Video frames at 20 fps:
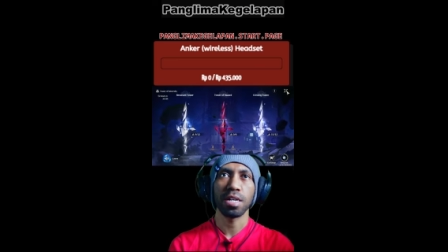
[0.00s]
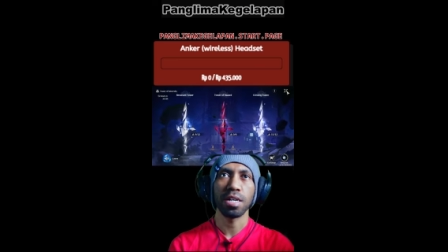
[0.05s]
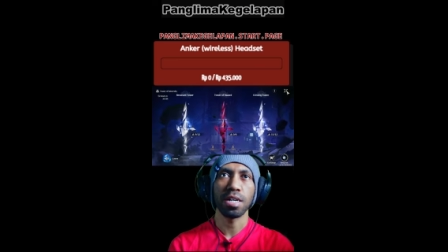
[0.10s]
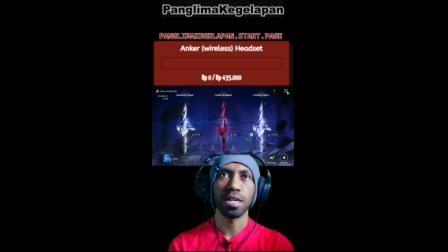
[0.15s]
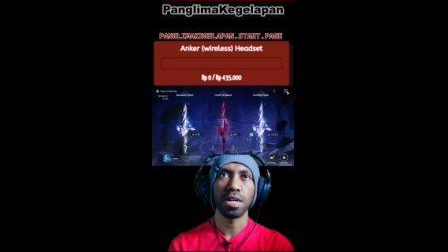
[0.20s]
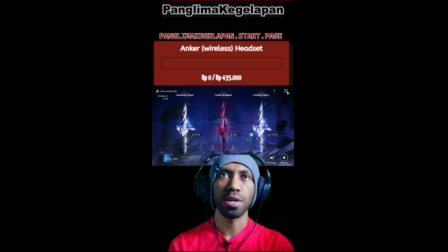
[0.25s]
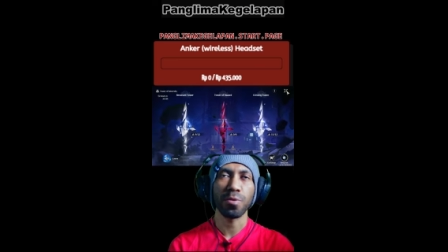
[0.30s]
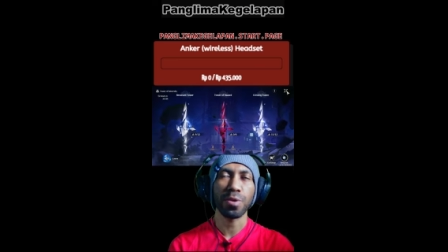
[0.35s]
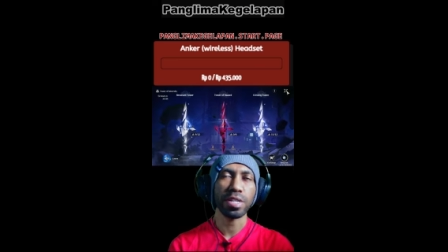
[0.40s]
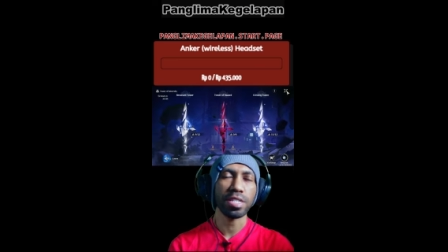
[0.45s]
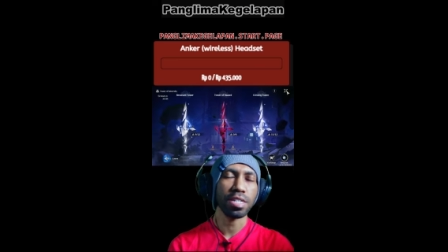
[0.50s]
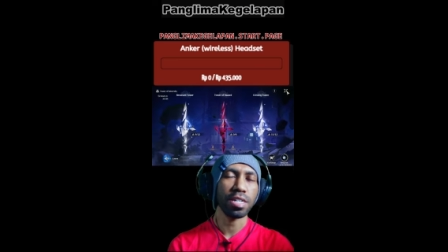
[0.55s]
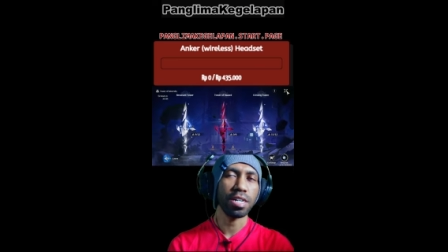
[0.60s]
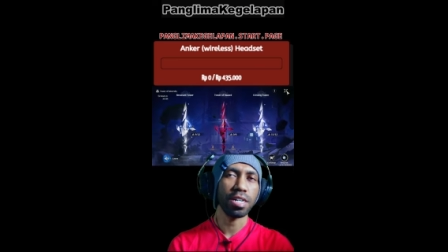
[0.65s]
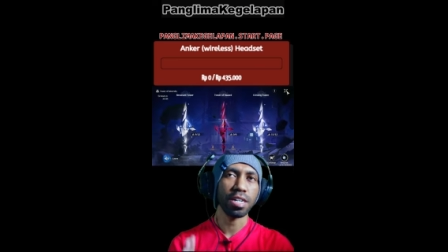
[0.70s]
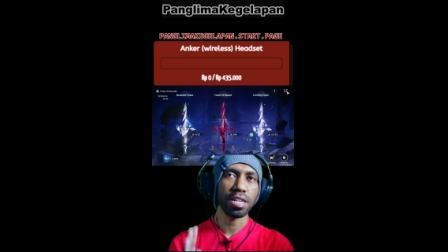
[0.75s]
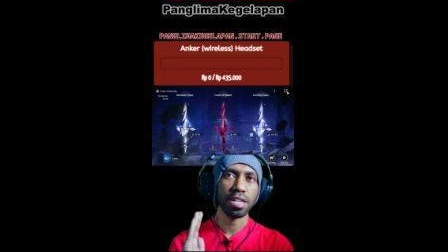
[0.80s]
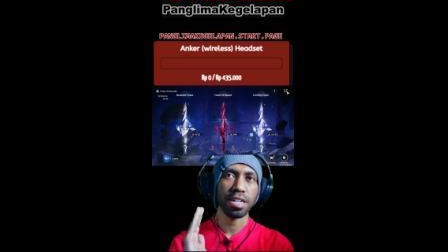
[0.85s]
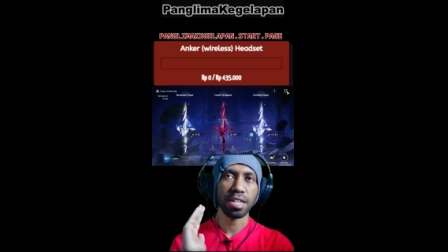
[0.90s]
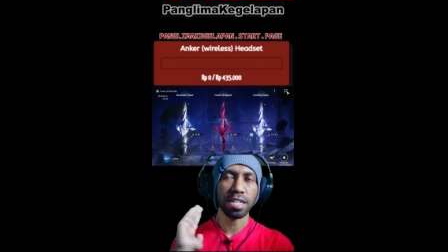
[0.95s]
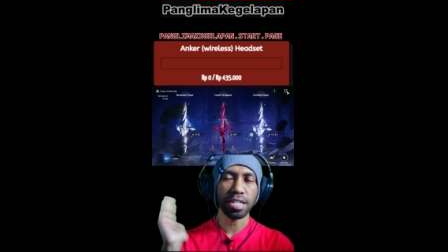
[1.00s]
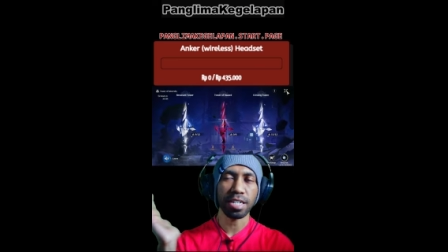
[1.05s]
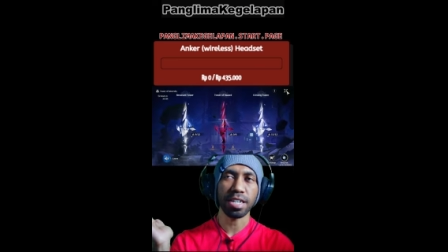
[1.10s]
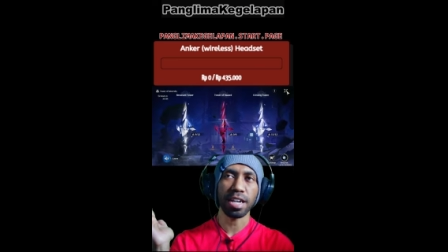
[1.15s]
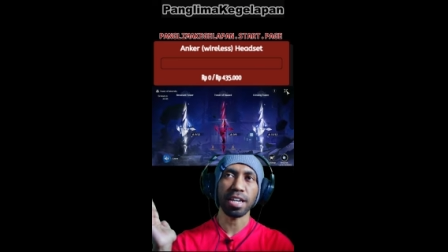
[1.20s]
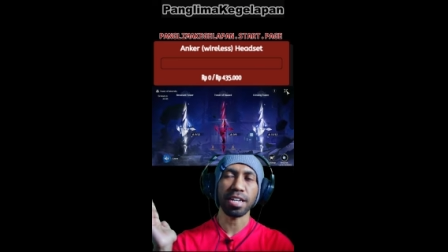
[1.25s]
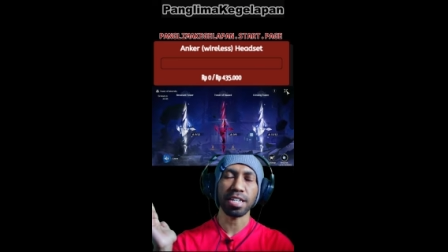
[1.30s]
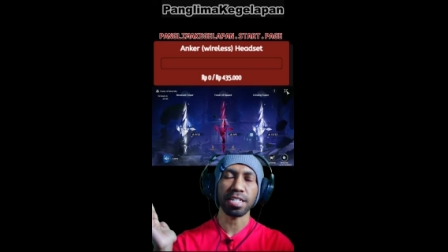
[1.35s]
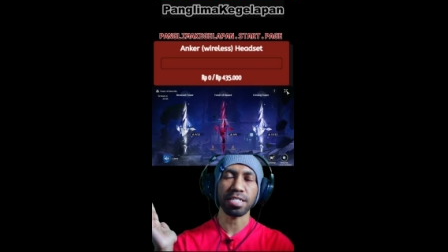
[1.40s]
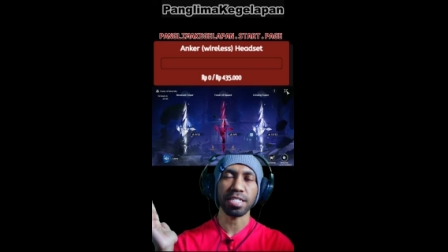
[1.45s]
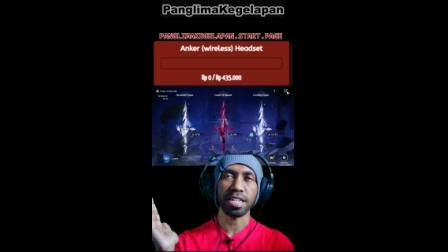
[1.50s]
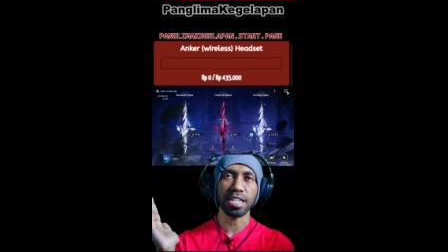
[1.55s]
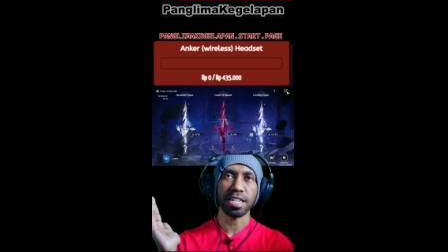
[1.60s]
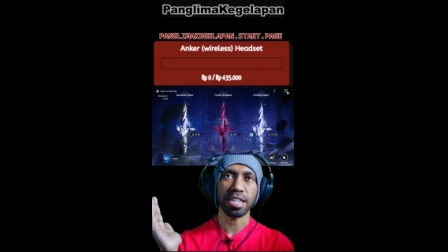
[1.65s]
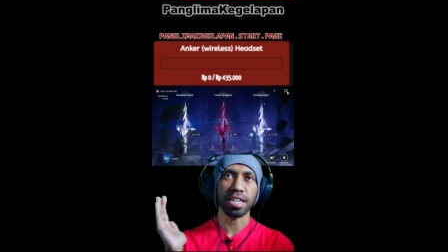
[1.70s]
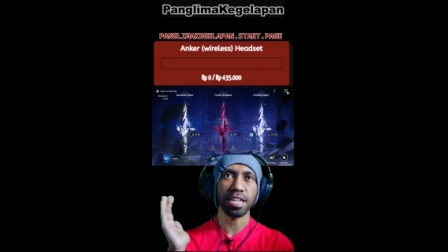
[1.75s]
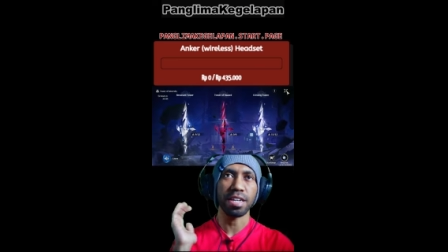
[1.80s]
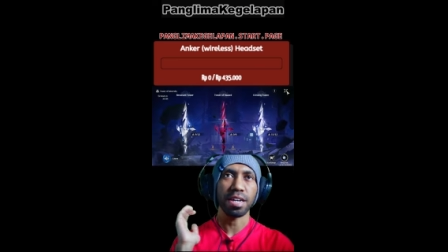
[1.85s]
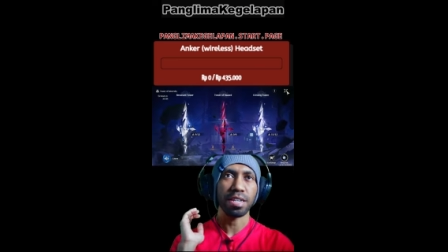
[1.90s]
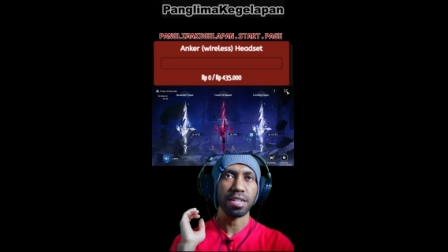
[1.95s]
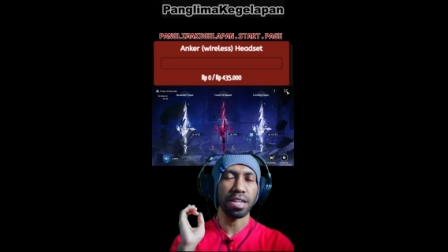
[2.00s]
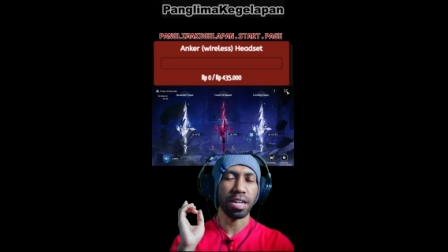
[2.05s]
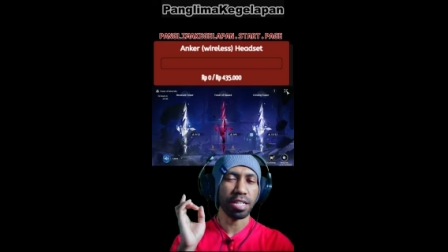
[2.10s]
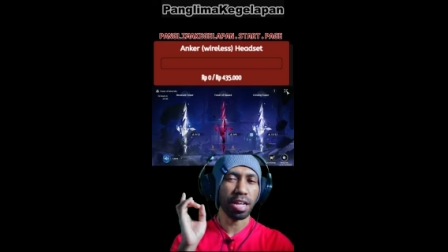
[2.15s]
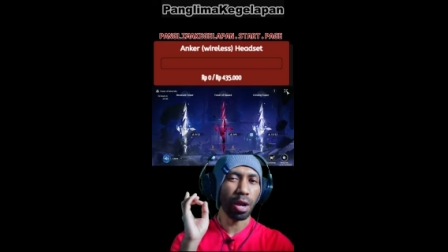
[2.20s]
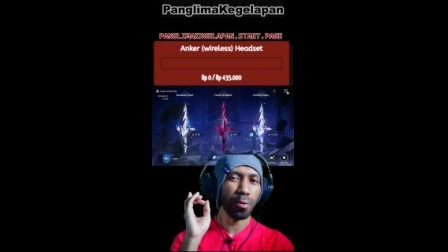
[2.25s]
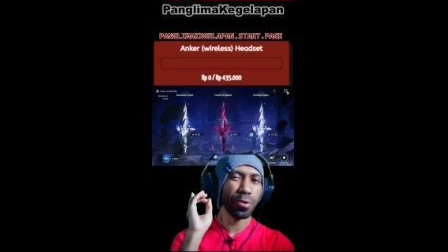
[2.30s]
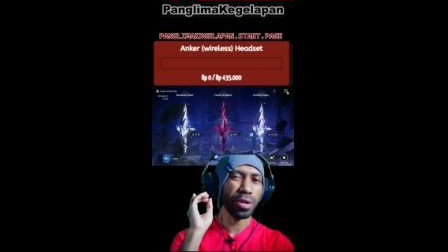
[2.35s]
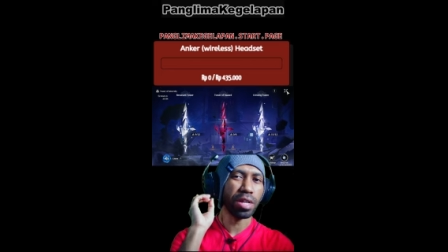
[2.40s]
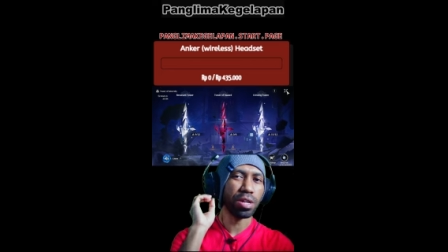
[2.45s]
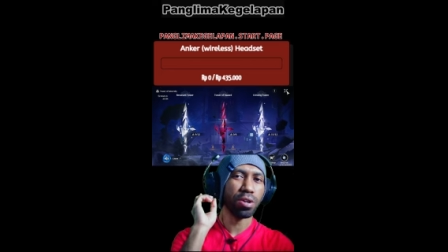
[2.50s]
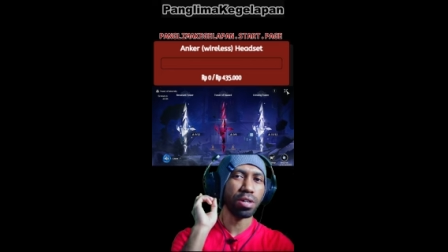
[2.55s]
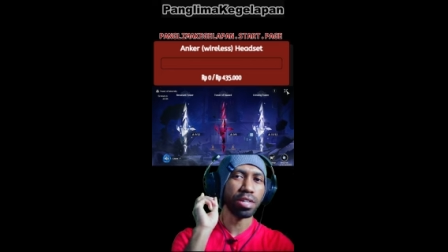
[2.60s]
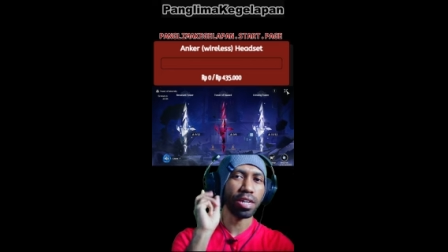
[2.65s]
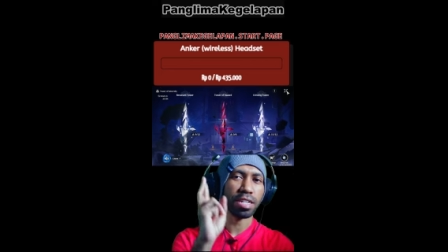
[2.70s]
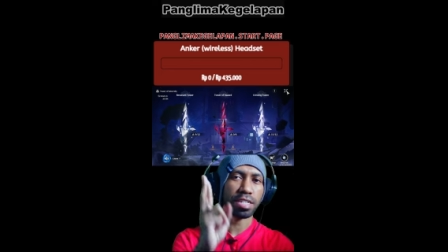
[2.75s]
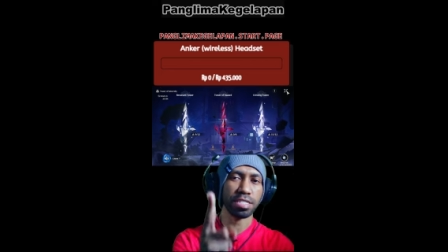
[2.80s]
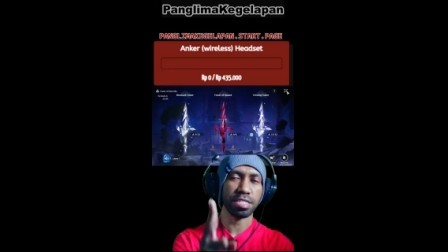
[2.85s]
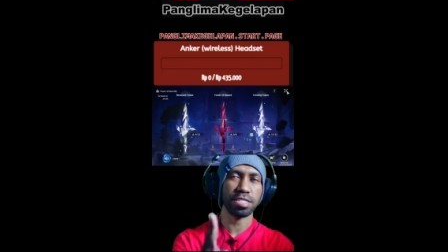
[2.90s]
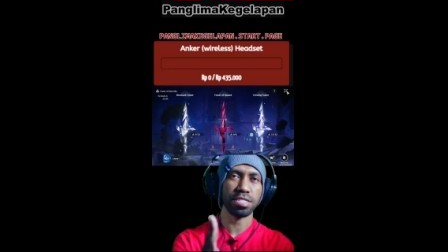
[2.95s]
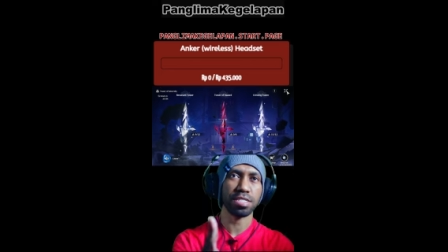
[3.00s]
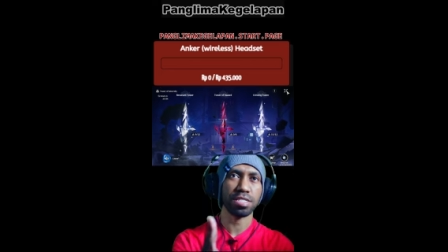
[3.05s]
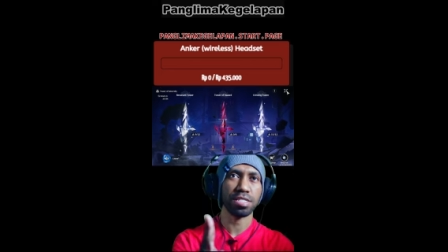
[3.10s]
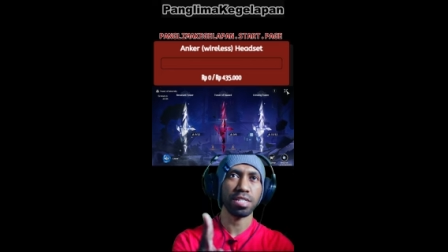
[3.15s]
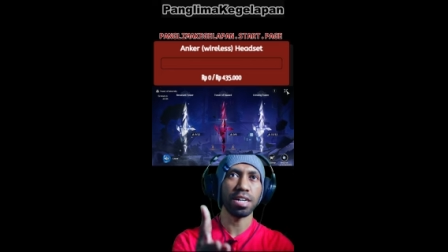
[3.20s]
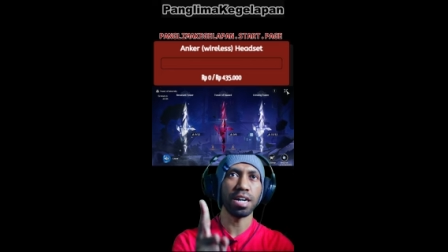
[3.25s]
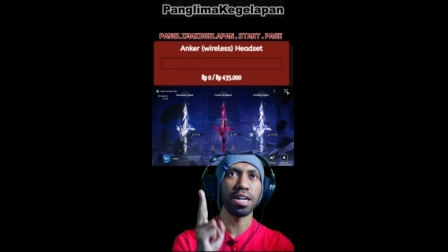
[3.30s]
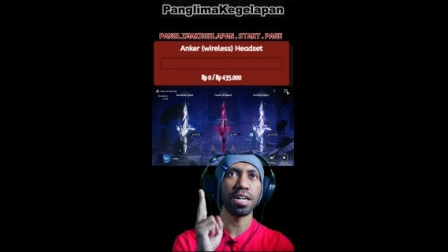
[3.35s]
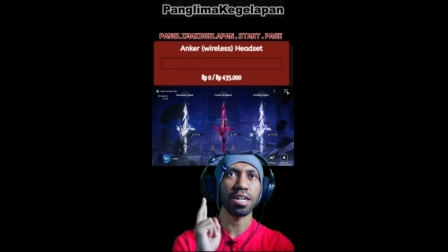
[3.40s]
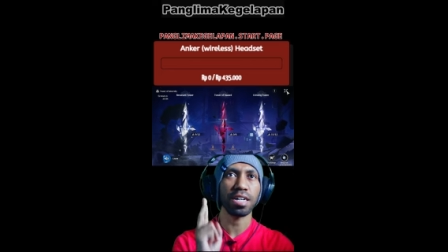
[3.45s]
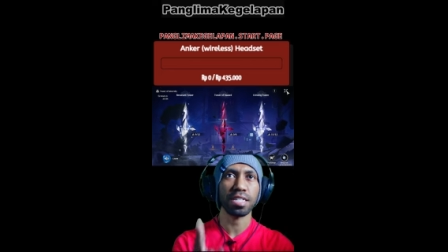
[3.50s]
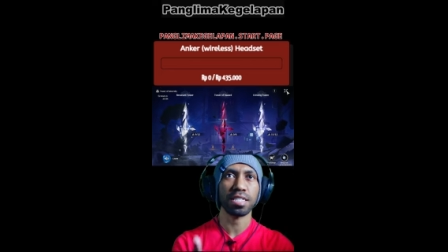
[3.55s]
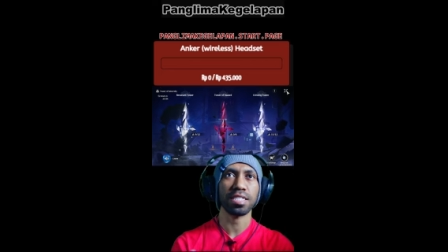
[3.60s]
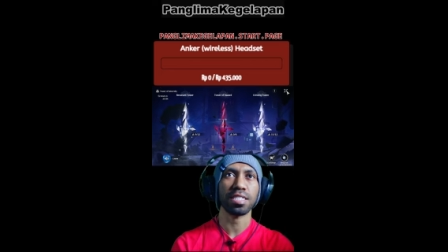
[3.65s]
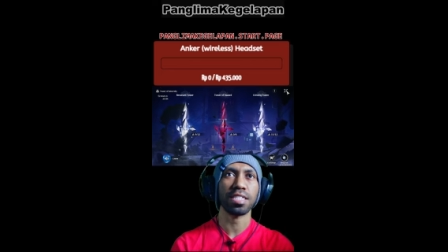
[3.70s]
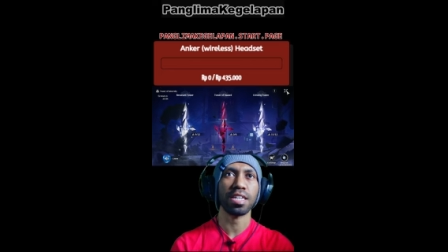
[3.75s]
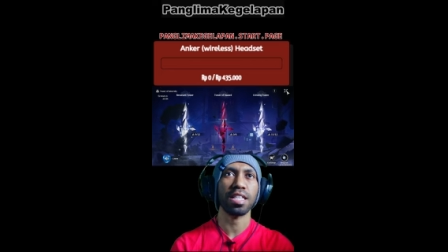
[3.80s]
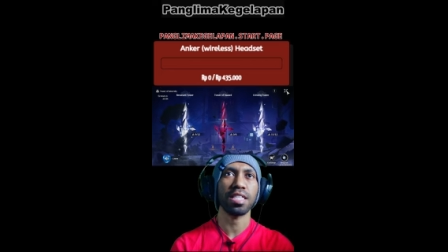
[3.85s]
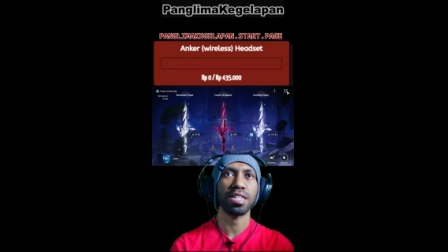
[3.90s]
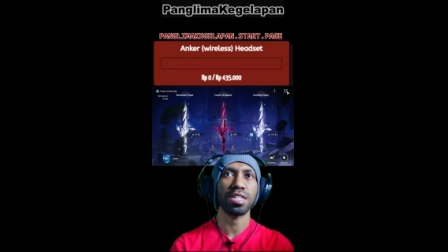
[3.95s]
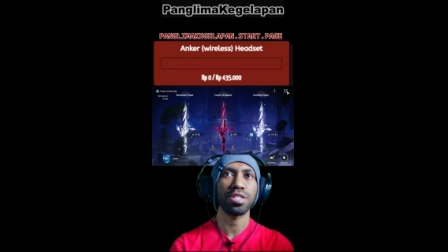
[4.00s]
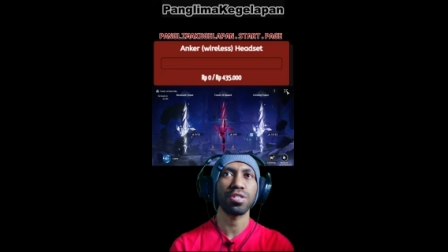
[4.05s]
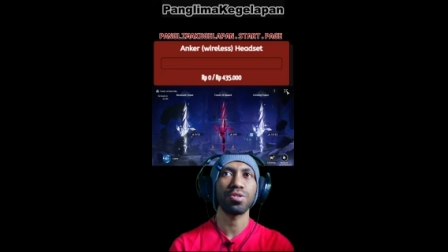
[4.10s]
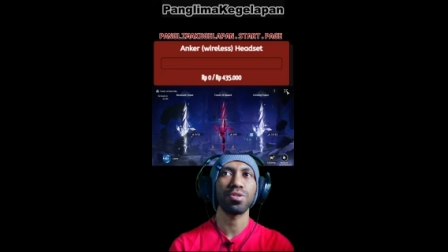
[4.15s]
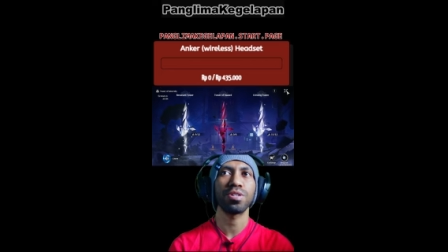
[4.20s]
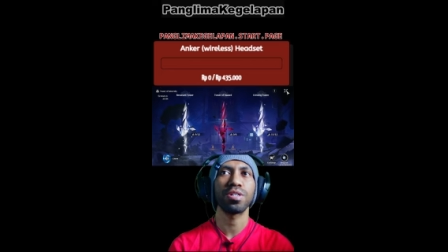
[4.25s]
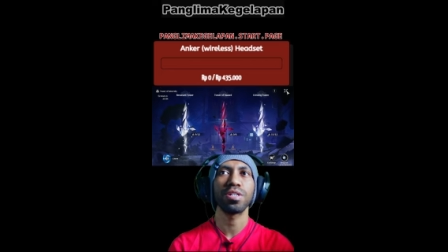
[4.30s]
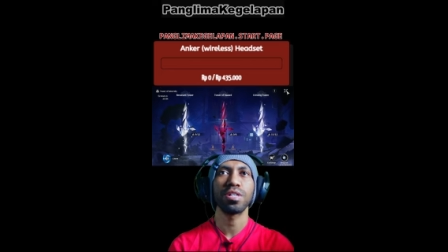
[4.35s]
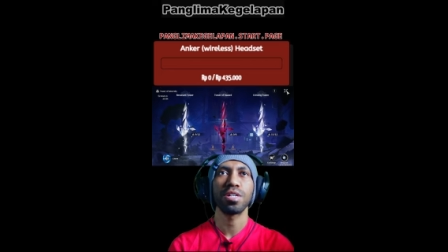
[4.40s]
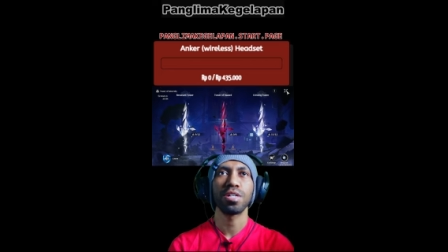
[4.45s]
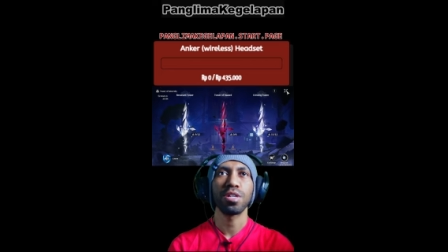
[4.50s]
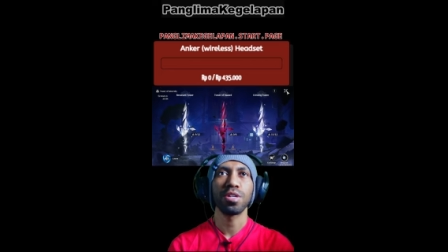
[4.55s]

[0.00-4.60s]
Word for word: uh, with uh, another thing that I will gonna uh, telling you.